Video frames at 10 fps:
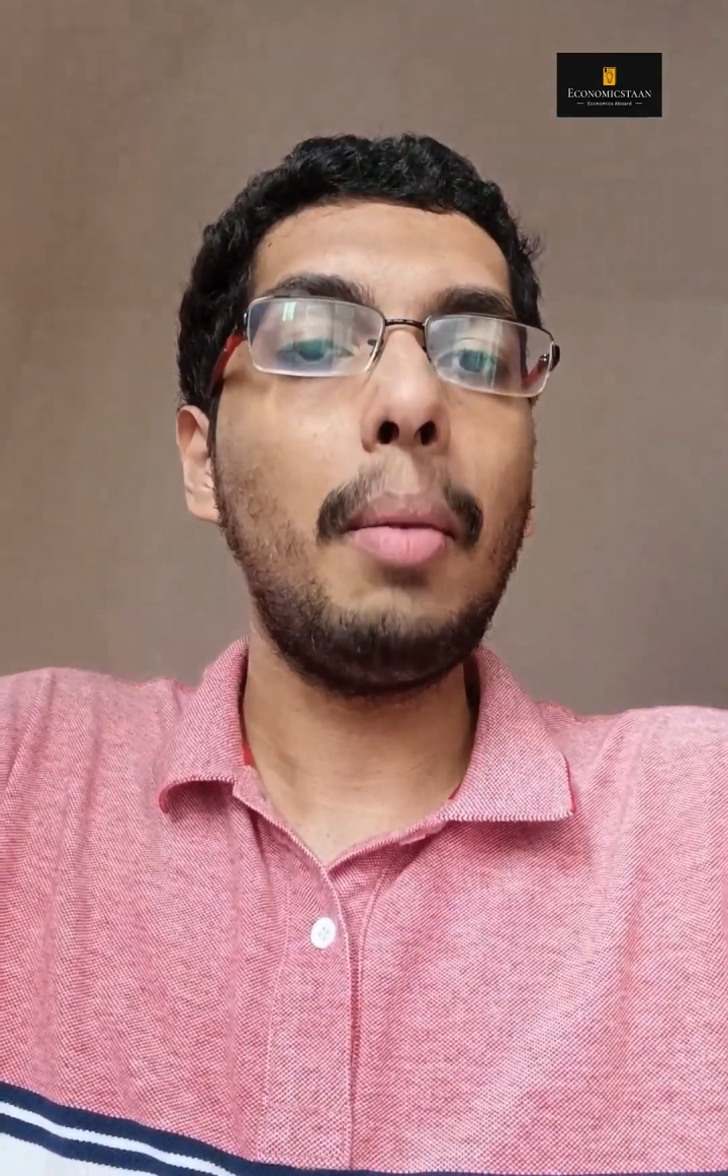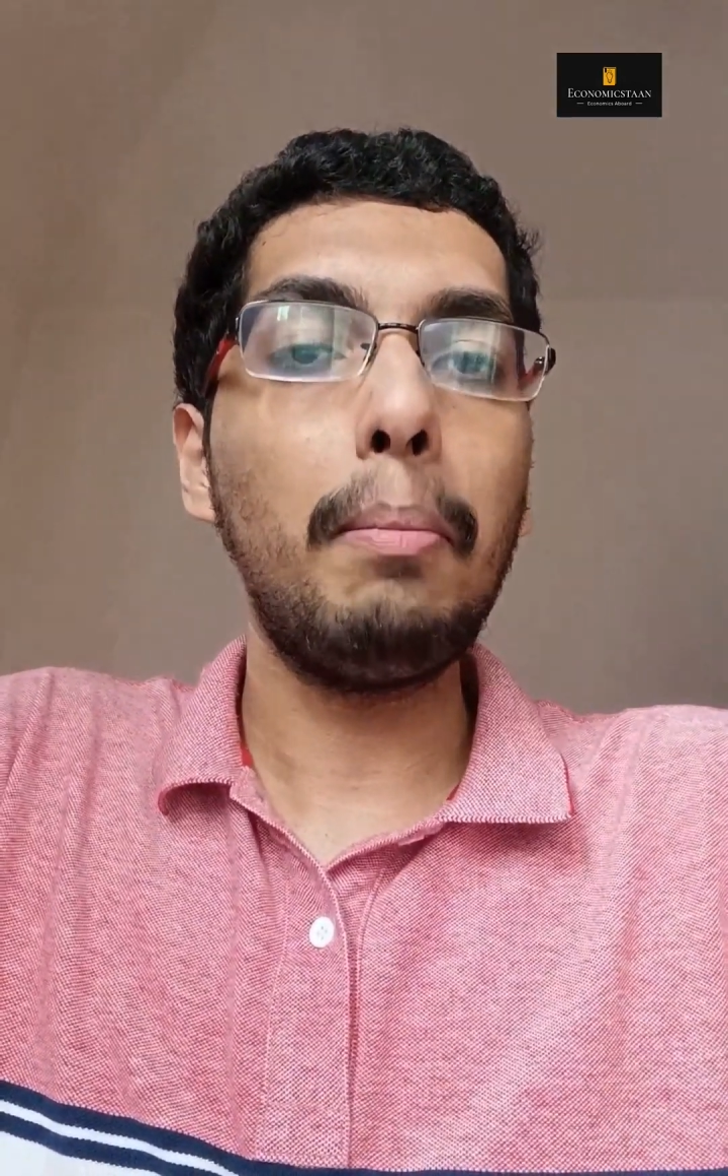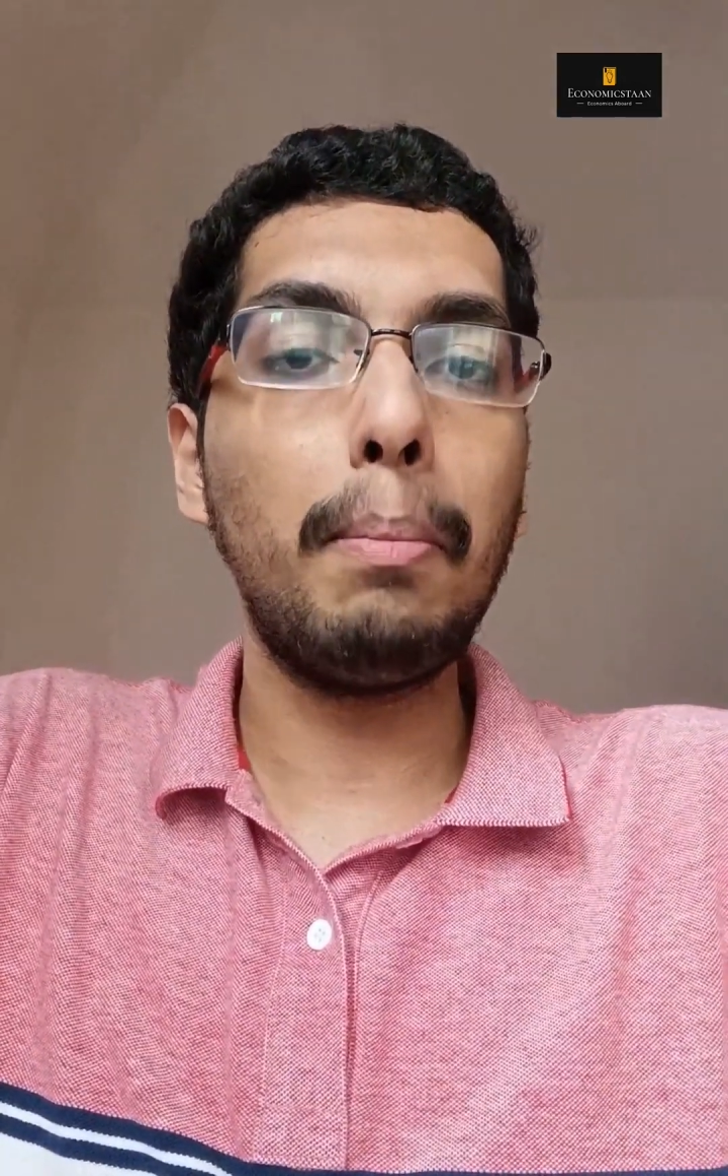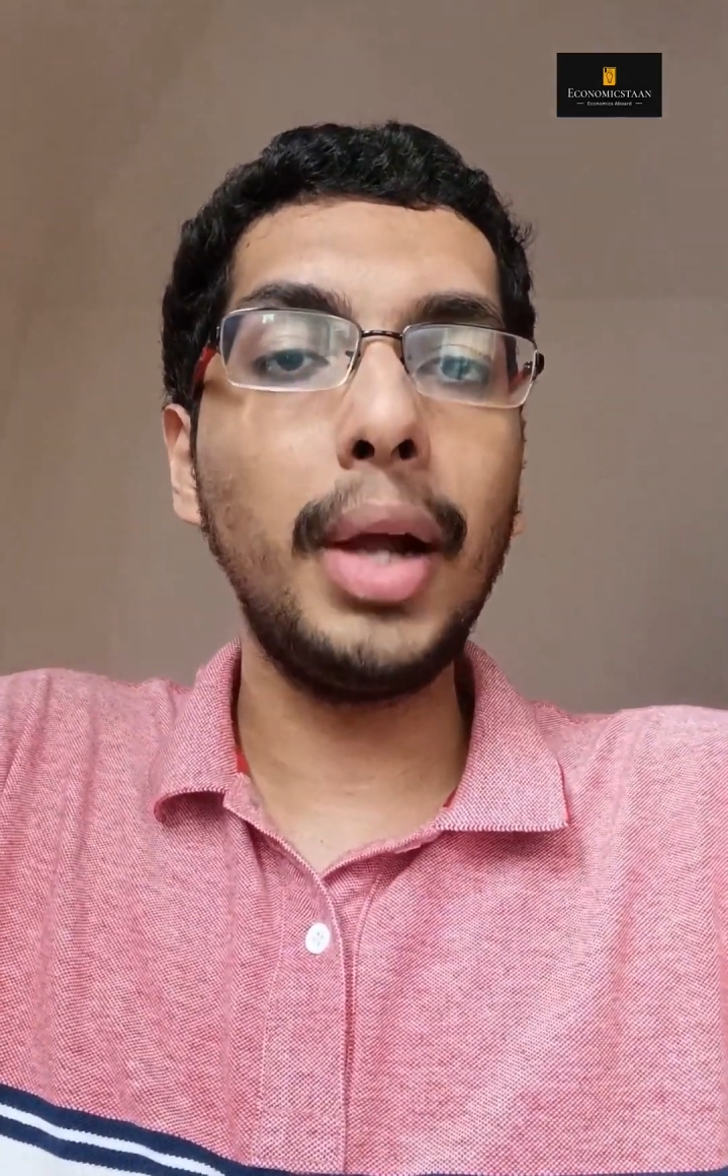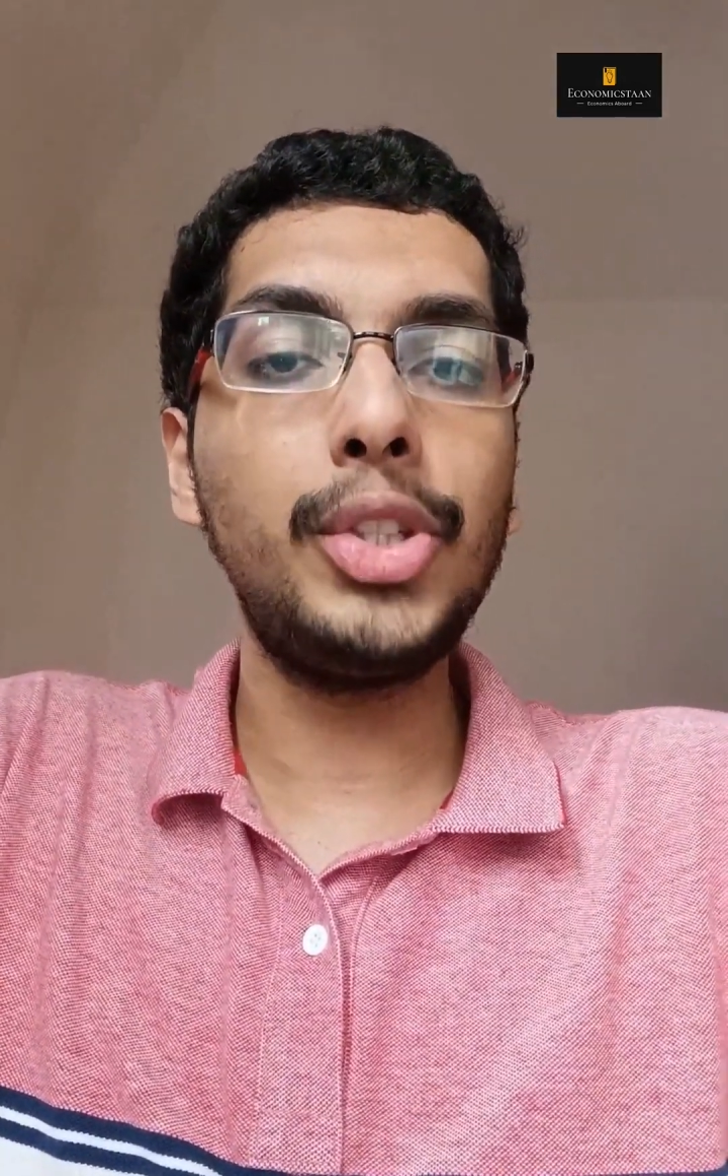
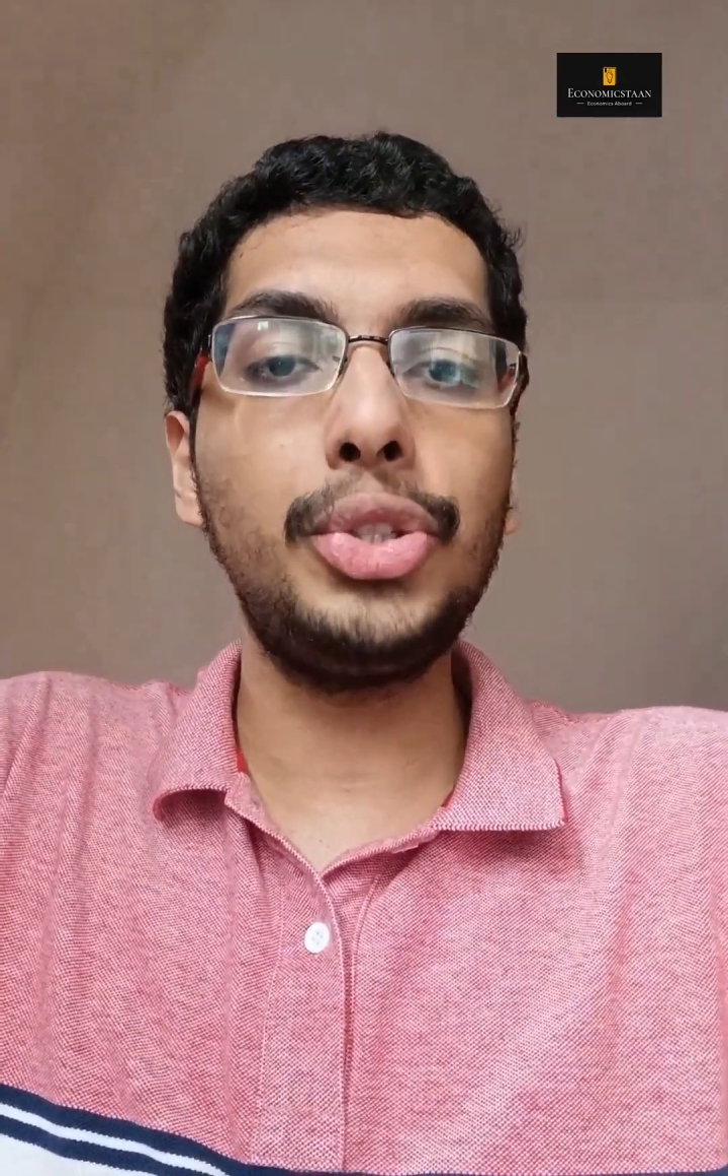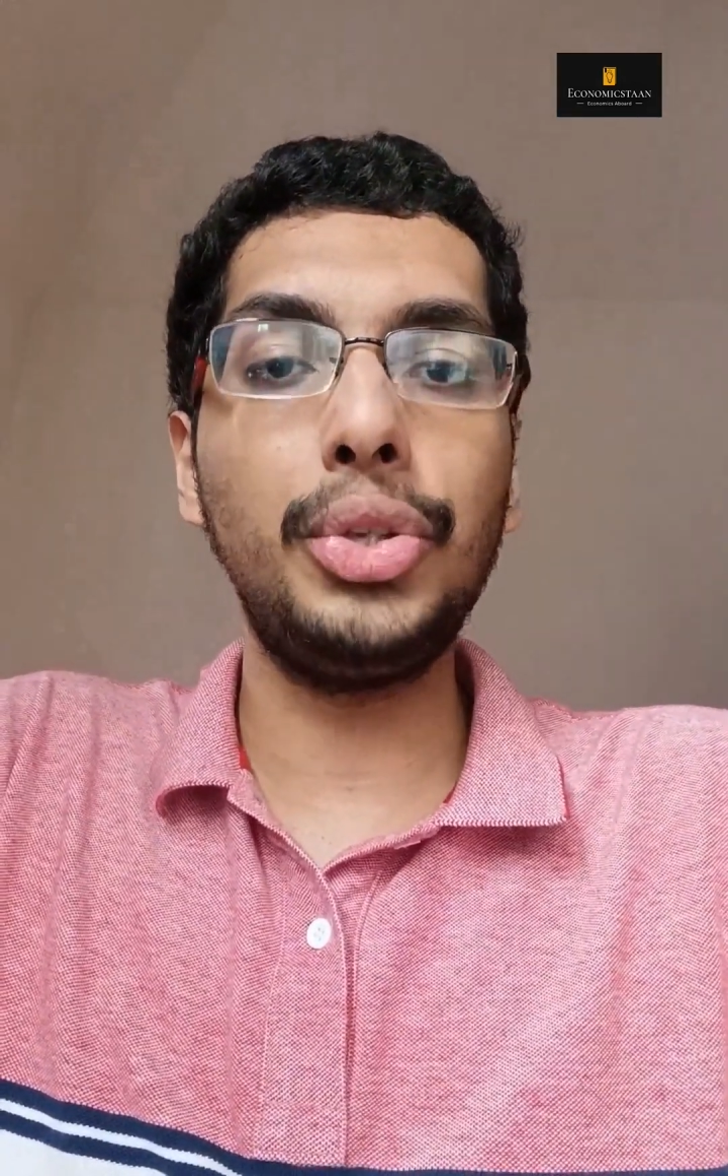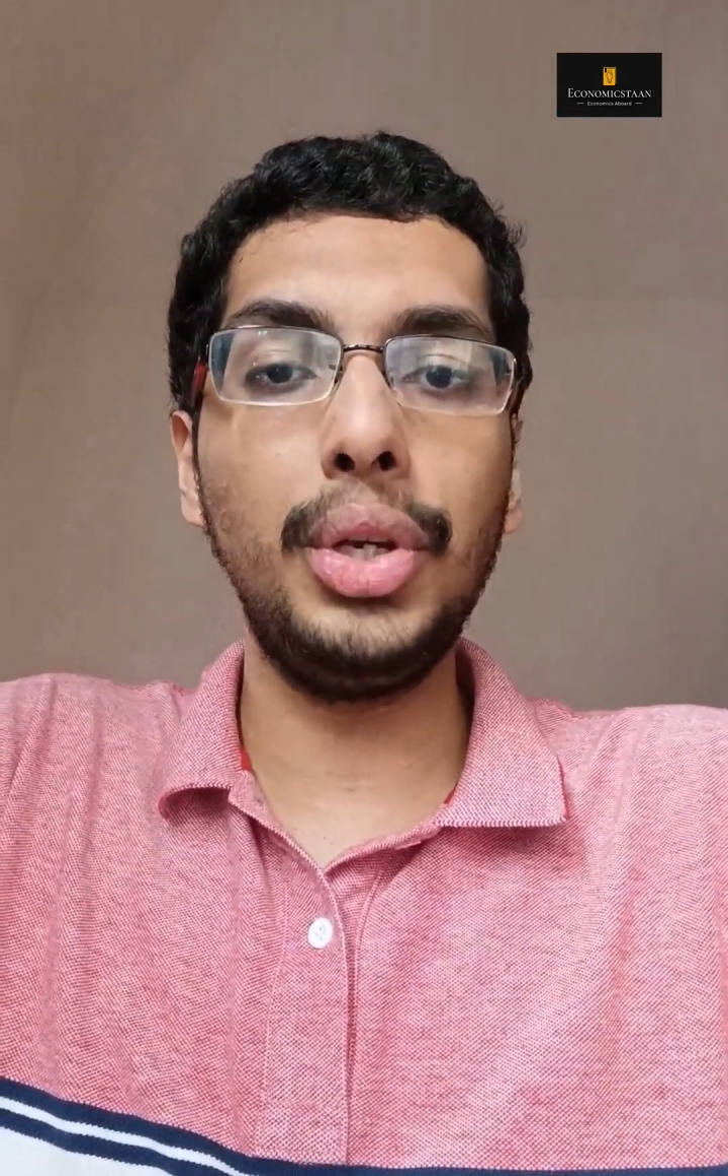much